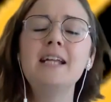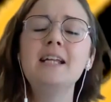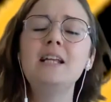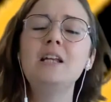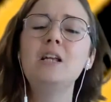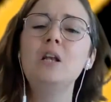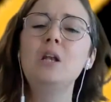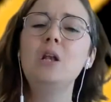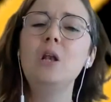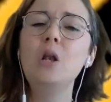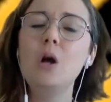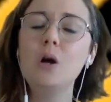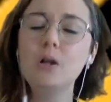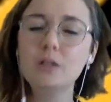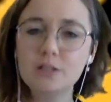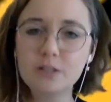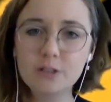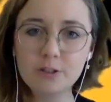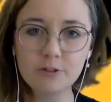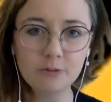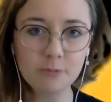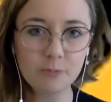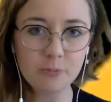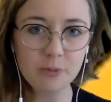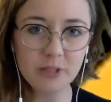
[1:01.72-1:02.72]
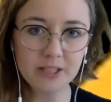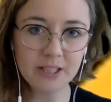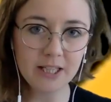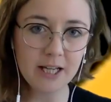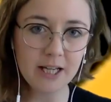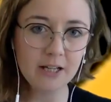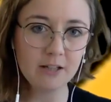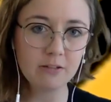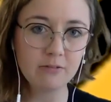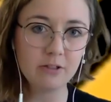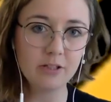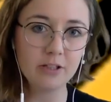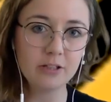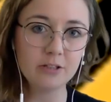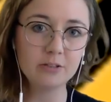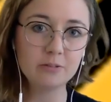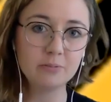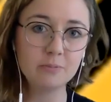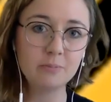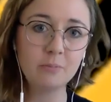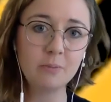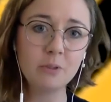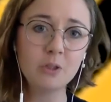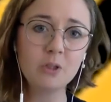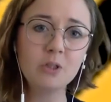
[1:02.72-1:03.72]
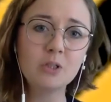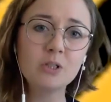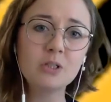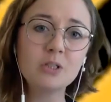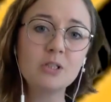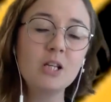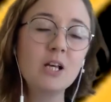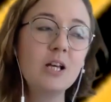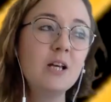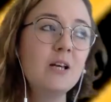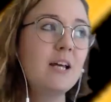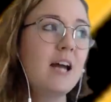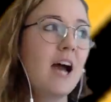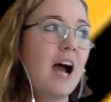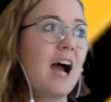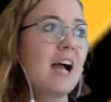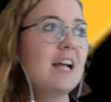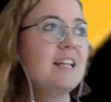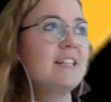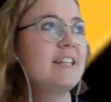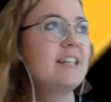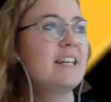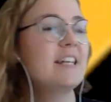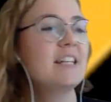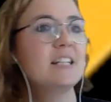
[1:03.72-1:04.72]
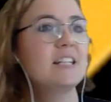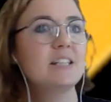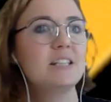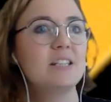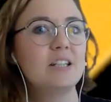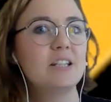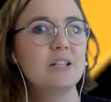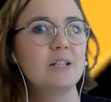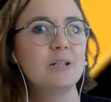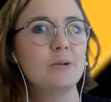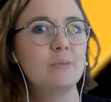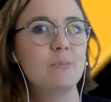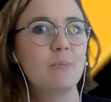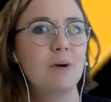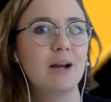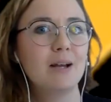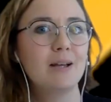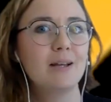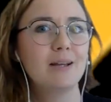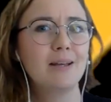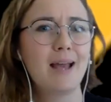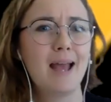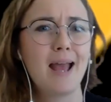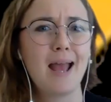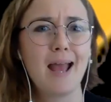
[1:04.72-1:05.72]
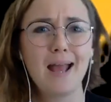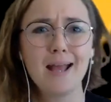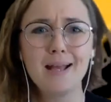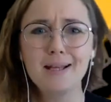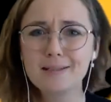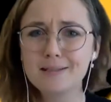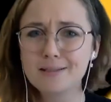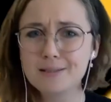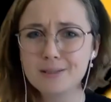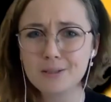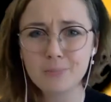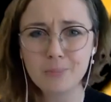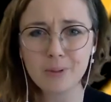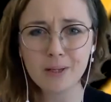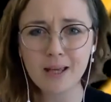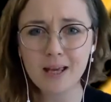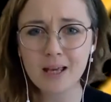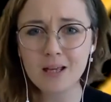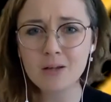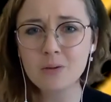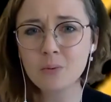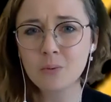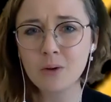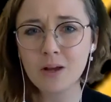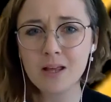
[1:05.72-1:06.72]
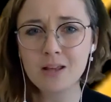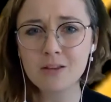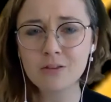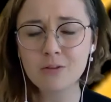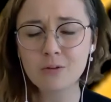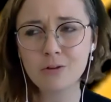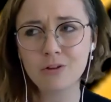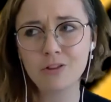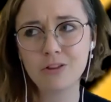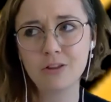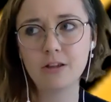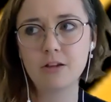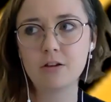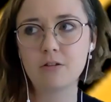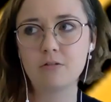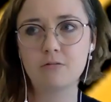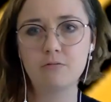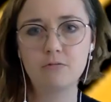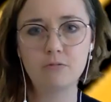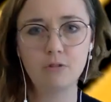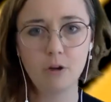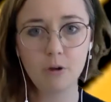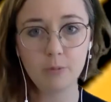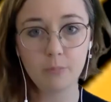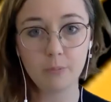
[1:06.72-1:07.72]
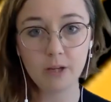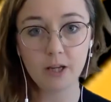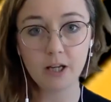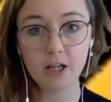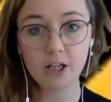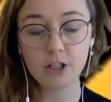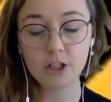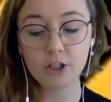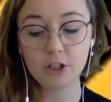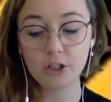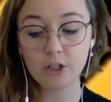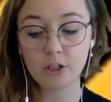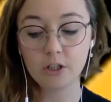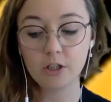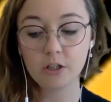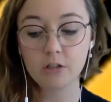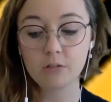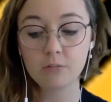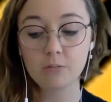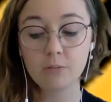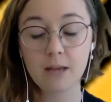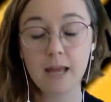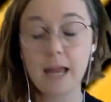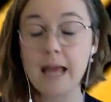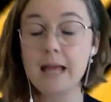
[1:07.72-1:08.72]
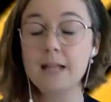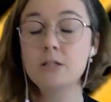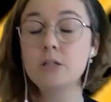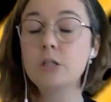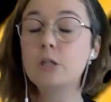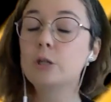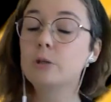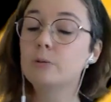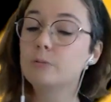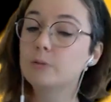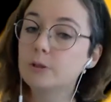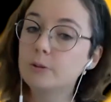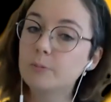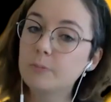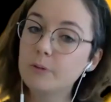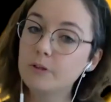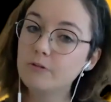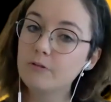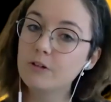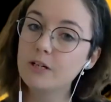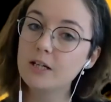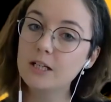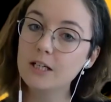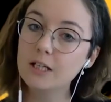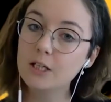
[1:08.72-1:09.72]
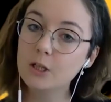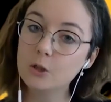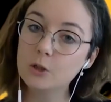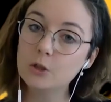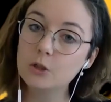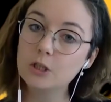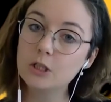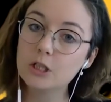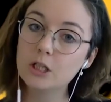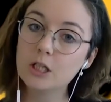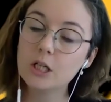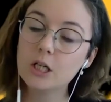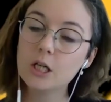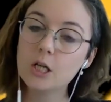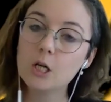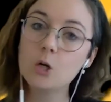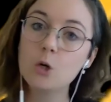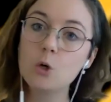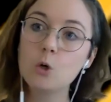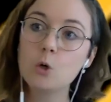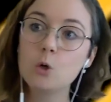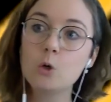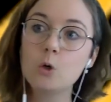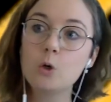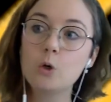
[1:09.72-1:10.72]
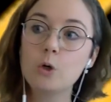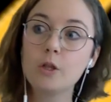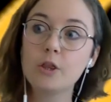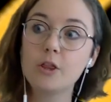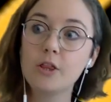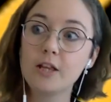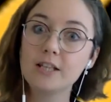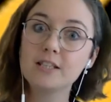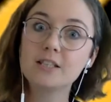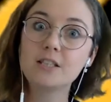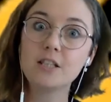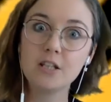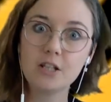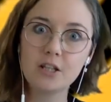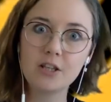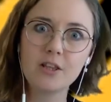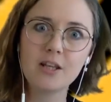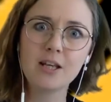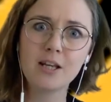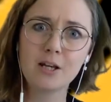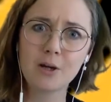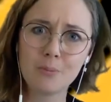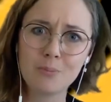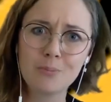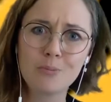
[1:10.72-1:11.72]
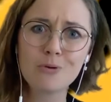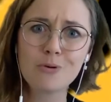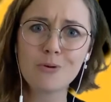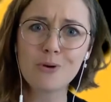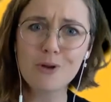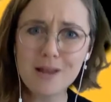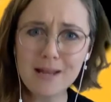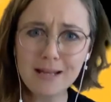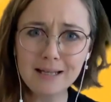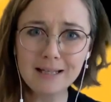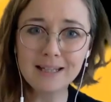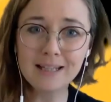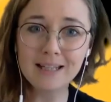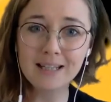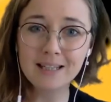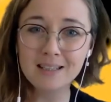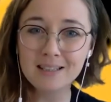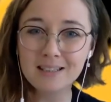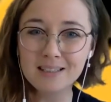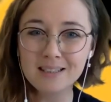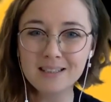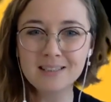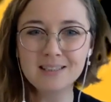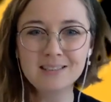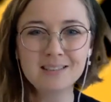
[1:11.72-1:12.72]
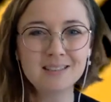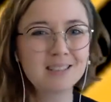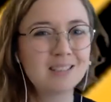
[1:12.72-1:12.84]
lots of material, because ideas that you might hate to begin with or think are rubbish might end up to be really good, or things that you think are brilliant